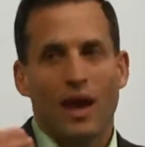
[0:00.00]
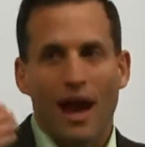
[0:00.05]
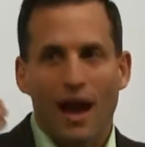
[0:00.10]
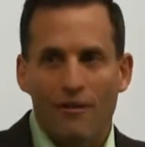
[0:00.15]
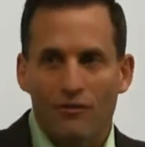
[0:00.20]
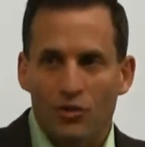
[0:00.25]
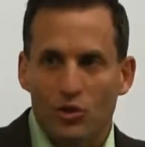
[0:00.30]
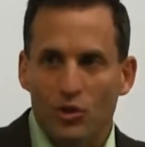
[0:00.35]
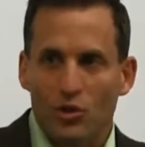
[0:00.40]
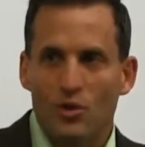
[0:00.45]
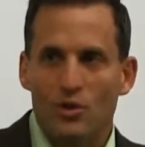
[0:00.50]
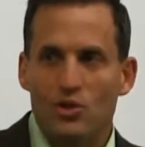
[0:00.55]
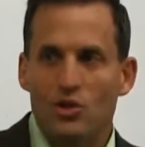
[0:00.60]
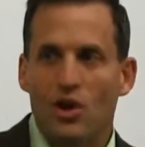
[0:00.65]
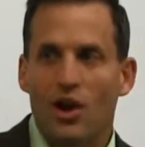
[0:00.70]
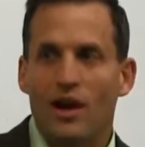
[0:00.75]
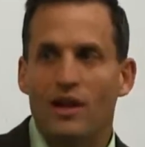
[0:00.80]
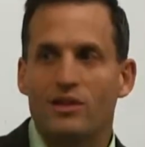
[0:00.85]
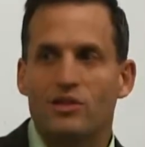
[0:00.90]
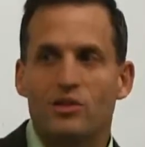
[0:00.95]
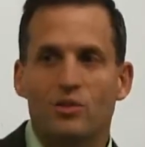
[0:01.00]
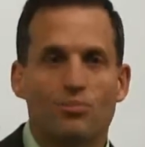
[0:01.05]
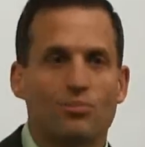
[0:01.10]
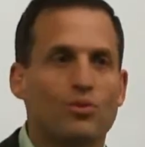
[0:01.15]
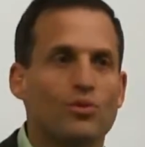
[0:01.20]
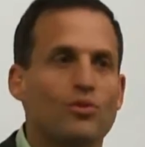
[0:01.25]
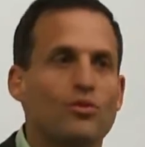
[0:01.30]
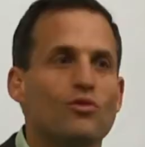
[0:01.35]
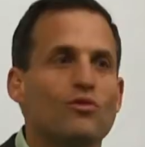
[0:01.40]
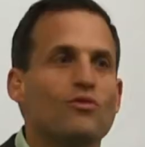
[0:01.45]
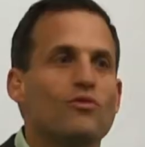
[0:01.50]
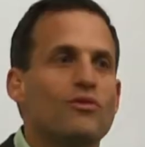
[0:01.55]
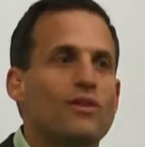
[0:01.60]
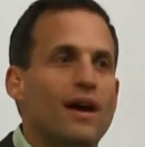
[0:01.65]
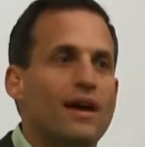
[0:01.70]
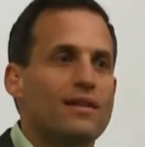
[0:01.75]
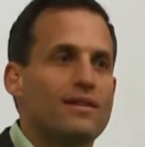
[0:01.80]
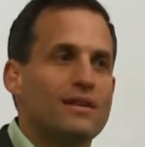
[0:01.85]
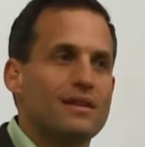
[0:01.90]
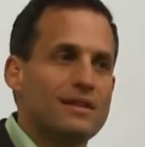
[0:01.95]
we have neuroscience to
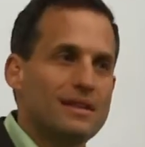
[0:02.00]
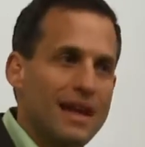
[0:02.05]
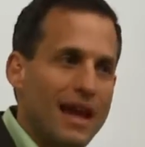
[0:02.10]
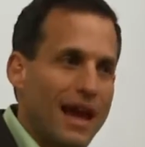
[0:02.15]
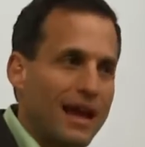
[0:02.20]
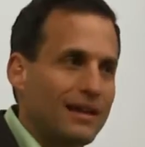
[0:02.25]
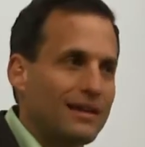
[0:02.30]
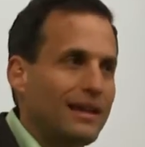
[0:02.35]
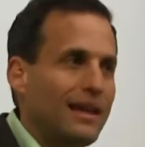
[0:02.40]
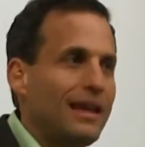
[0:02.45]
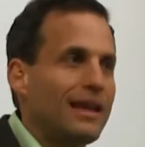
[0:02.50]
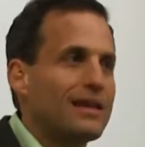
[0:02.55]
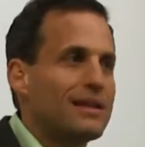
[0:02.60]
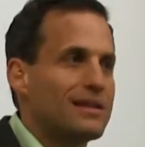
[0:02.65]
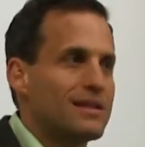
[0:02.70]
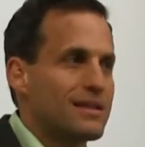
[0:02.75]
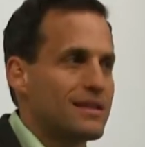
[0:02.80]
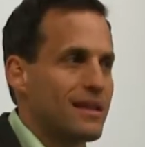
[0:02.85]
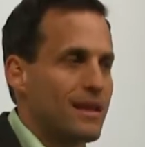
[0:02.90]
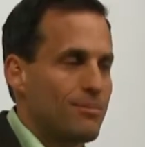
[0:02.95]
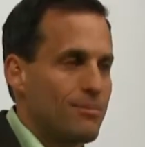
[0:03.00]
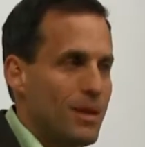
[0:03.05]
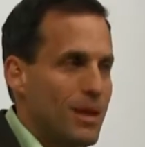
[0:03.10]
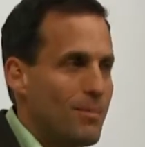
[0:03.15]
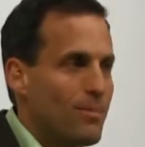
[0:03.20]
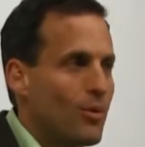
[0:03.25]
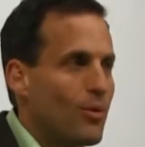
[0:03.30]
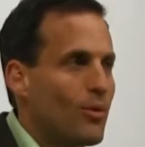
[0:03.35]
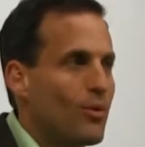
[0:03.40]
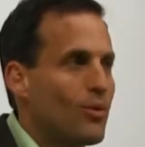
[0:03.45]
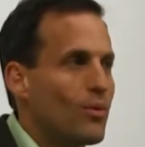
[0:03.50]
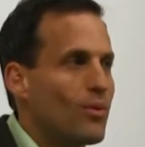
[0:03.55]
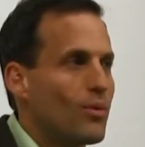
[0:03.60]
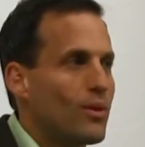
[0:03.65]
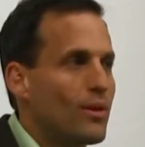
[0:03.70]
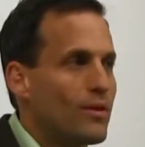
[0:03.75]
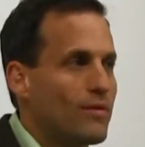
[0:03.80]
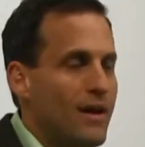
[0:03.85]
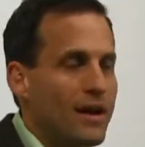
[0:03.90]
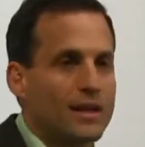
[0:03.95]
prove that the techniques that
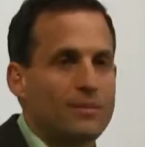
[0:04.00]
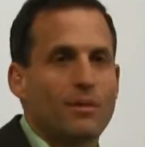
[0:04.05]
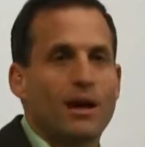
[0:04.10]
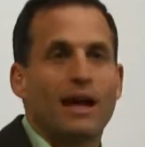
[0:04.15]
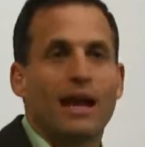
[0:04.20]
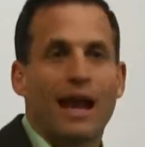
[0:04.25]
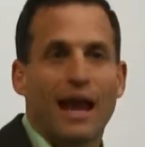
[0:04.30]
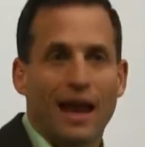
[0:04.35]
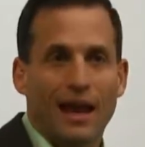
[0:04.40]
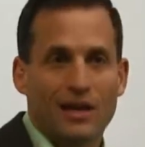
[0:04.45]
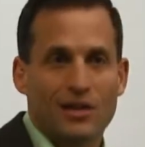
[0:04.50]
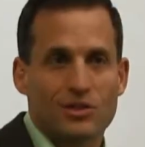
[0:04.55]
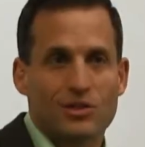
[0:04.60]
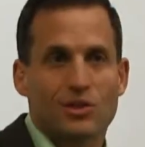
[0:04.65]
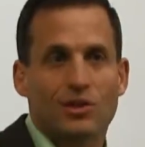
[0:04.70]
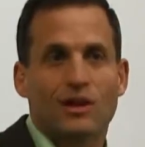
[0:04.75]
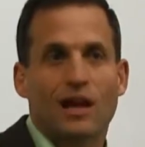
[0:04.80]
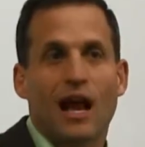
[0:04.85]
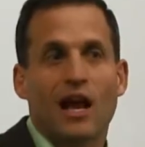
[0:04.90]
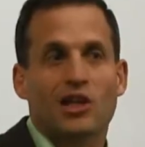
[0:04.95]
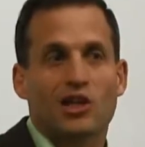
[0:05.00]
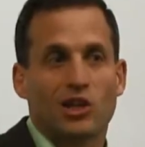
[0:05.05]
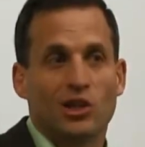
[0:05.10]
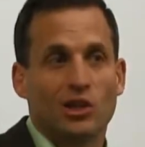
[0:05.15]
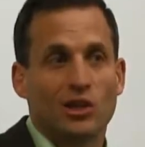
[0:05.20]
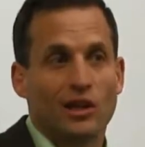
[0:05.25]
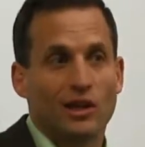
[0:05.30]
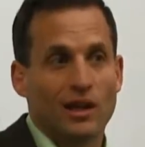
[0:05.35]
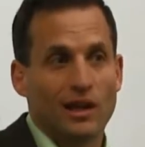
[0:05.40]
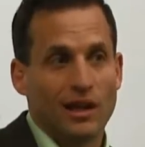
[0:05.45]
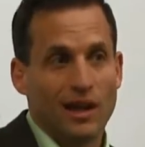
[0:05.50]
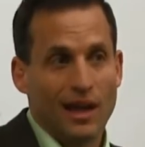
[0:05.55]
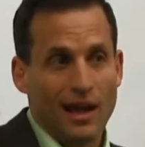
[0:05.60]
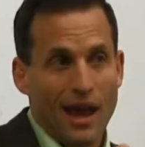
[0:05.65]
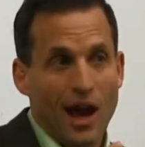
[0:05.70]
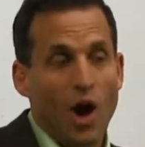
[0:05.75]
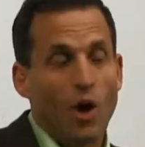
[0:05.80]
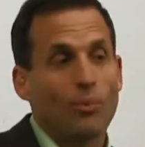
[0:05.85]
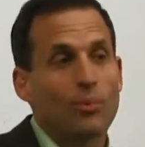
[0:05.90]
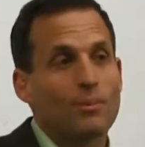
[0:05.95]
people affected by cancer can actually
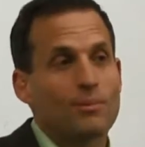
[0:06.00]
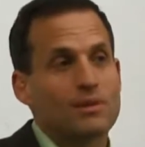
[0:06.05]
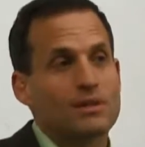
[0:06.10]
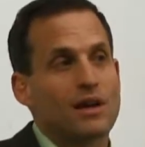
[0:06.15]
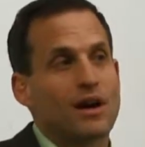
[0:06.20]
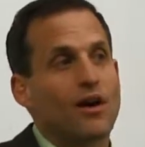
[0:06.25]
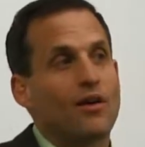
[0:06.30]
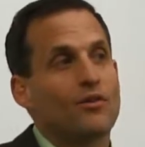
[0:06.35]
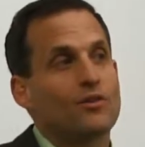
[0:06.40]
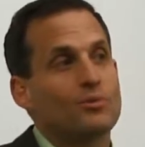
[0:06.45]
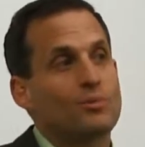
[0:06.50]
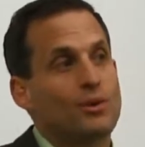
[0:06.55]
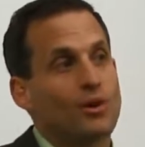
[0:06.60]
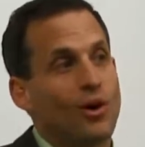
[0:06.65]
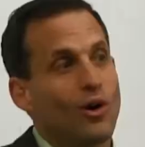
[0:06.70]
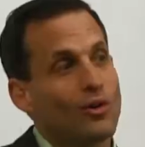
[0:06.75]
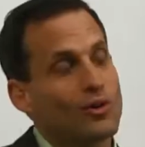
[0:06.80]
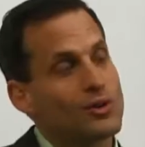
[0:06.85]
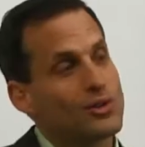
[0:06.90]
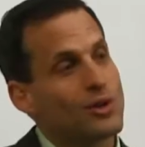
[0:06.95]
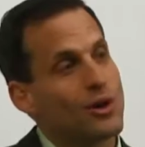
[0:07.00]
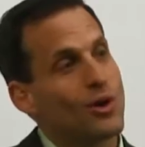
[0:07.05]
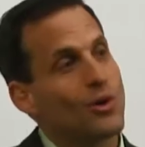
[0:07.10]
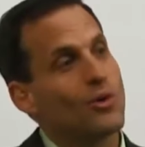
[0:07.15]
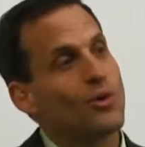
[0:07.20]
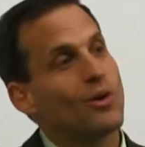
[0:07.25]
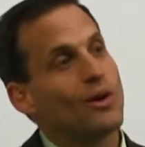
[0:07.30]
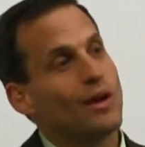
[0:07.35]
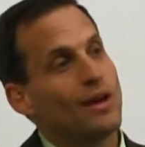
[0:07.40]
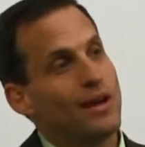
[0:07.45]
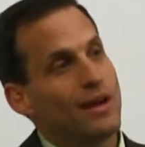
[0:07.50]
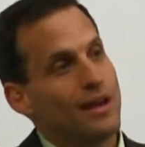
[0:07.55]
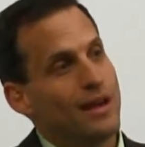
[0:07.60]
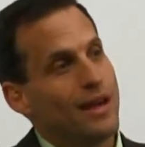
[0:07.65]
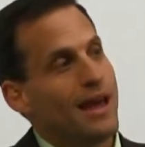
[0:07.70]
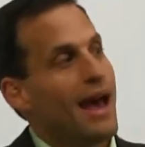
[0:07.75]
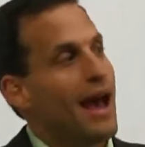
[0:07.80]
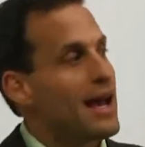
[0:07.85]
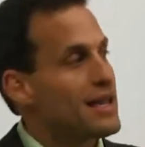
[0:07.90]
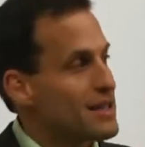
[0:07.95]
help themselves. But also,
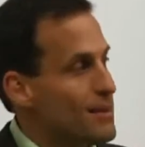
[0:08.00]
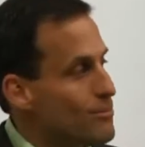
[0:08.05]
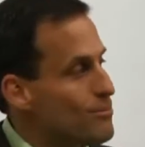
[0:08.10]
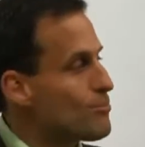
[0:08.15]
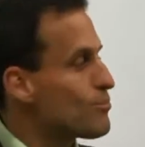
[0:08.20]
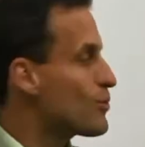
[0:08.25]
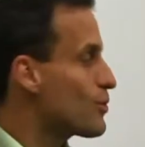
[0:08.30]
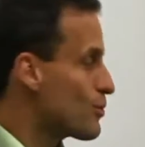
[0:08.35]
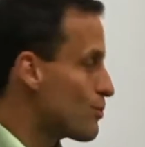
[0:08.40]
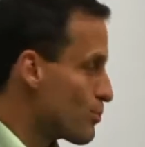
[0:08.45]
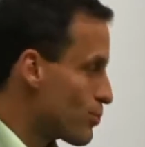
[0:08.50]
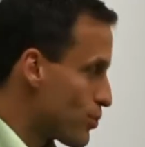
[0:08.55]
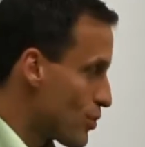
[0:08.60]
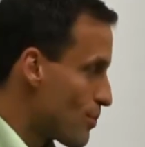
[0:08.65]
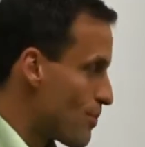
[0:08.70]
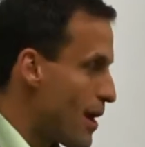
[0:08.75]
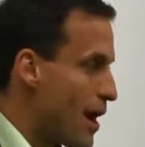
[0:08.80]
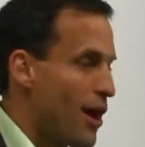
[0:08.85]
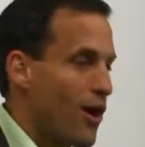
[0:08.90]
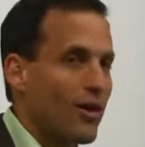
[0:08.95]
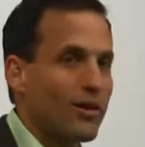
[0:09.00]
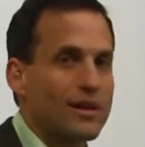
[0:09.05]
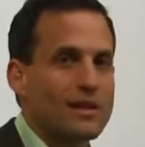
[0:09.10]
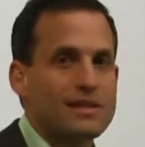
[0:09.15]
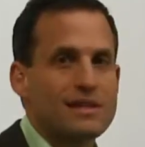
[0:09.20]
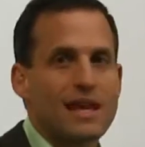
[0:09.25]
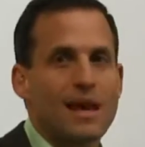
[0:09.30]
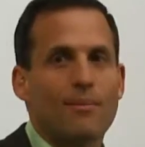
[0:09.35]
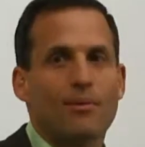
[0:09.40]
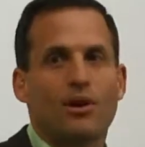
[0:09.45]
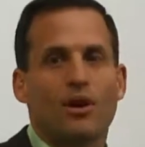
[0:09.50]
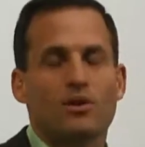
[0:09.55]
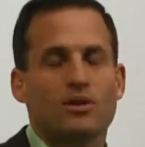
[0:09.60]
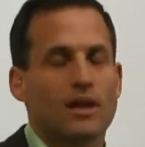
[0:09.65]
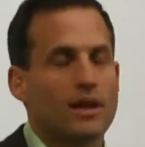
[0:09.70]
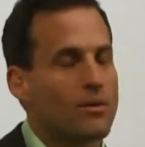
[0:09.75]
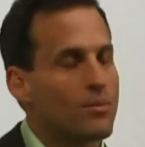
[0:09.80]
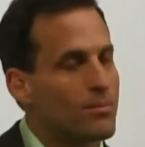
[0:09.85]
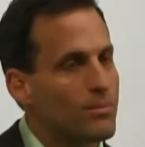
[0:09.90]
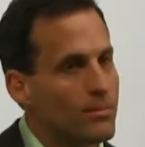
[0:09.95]
as I'm preparing the
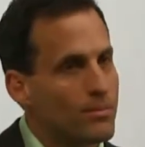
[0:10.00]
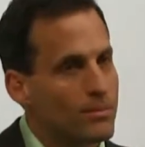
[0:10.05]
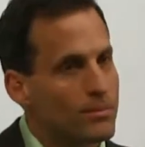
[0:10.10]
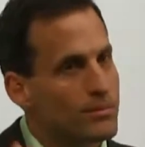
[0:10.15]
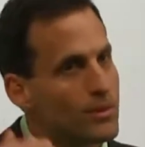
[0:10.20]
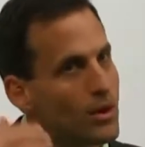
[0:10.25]
seminar, it's like,